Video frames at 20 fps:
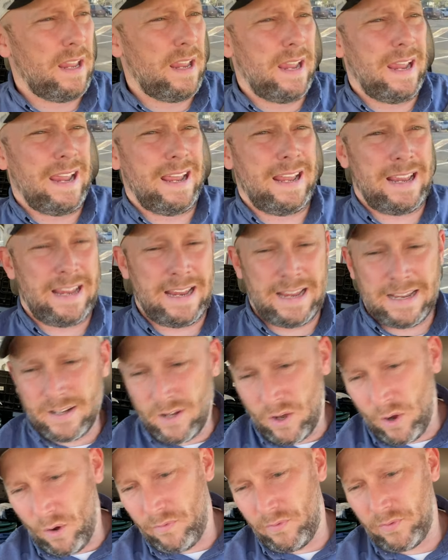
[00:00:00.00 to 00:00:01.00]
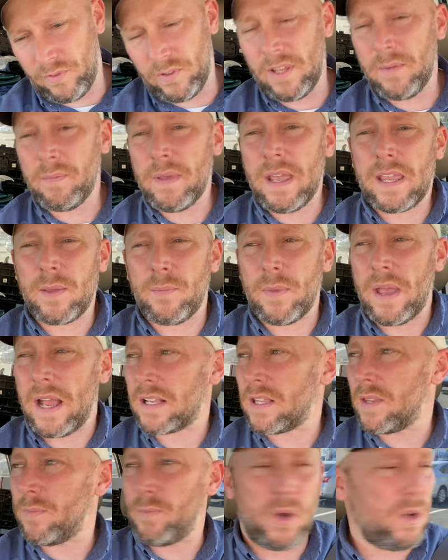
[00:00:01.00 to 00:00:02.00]
and hopefully make it
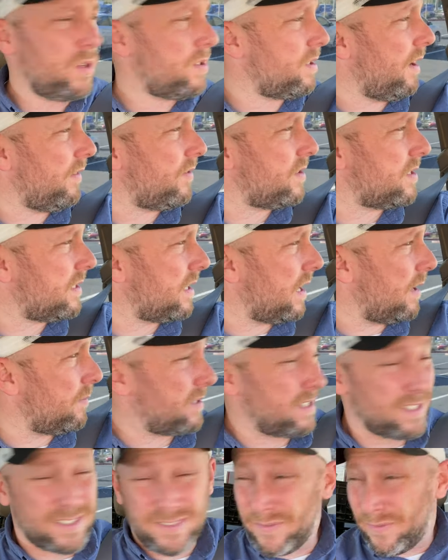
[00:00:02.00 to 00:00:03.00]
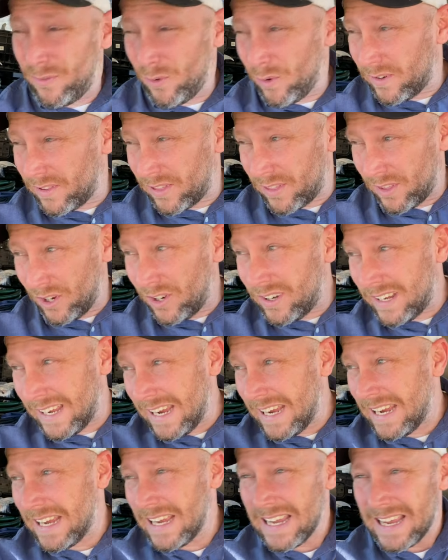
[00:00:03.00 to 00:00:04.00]
back to the post office in time because it's
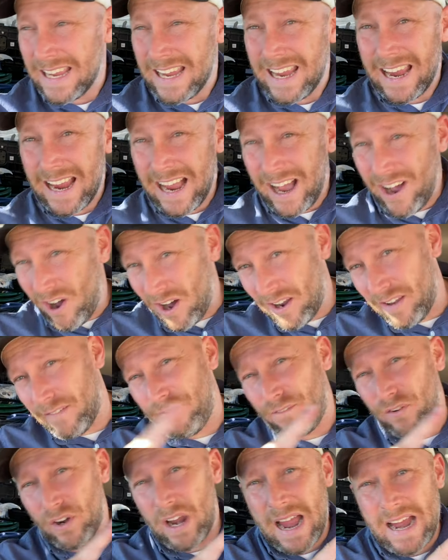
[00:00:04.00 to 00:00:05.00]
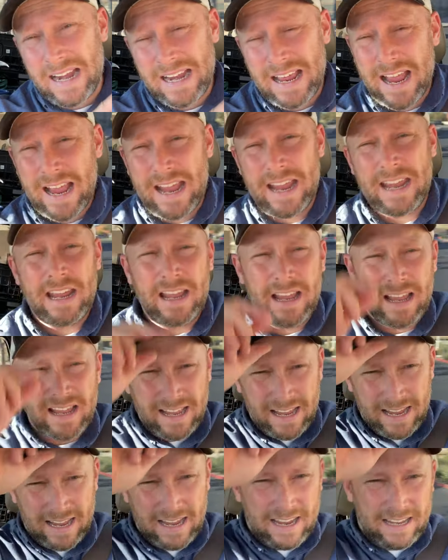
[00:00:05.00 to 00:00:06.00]
4:30. On a Friday,
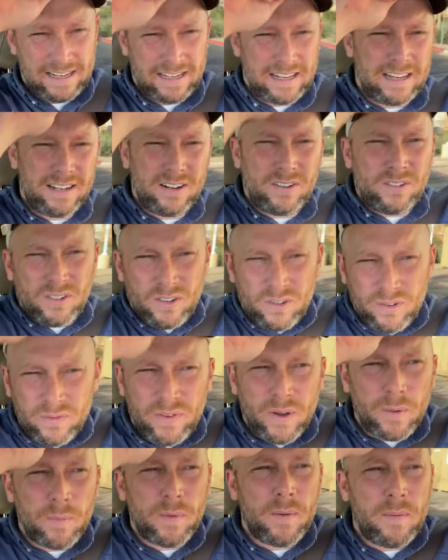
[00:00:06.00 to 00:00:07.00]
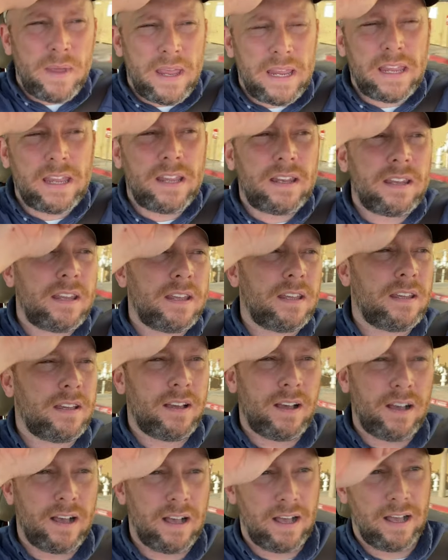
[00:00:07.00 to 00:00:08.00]
and I don't know if I'm gonna make it
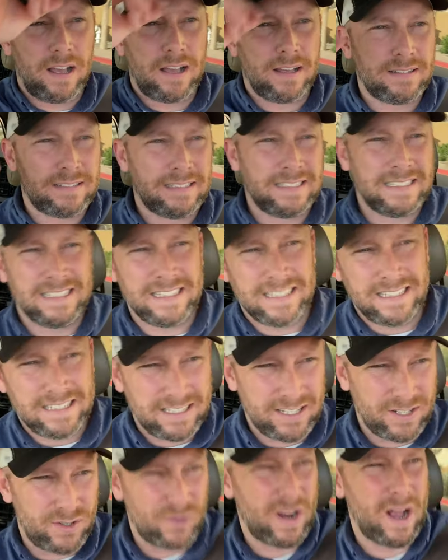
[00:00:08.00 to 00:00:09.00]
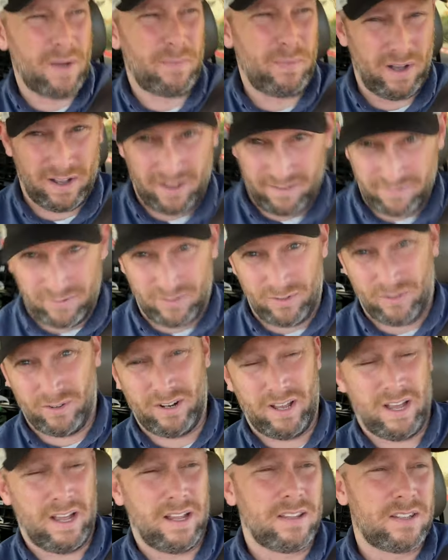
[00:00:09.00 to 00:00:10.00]
to drop off or
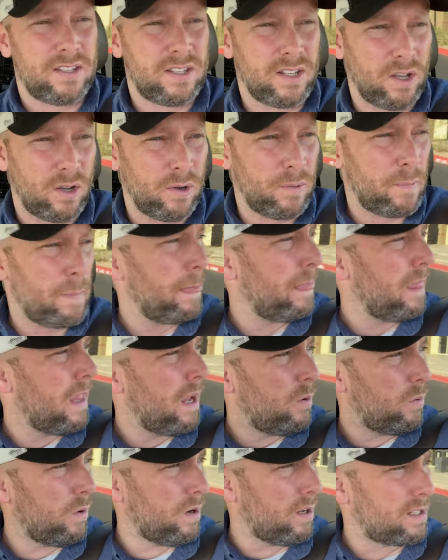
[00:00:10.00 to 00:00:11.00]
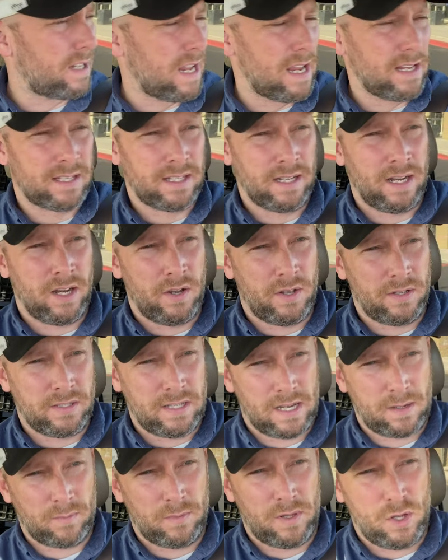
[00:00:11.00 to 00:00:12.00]
not. So worst case scenario, I'll
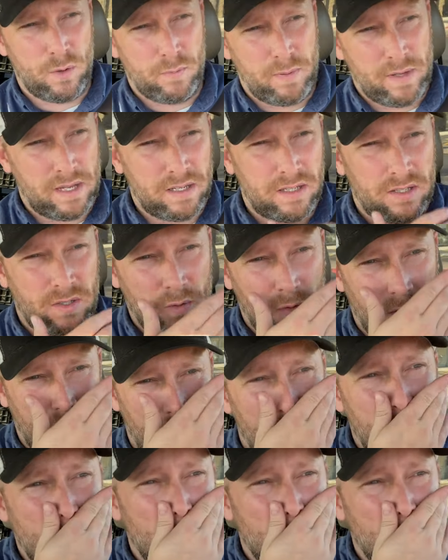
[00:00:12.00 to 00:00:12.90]
take them to the UPS store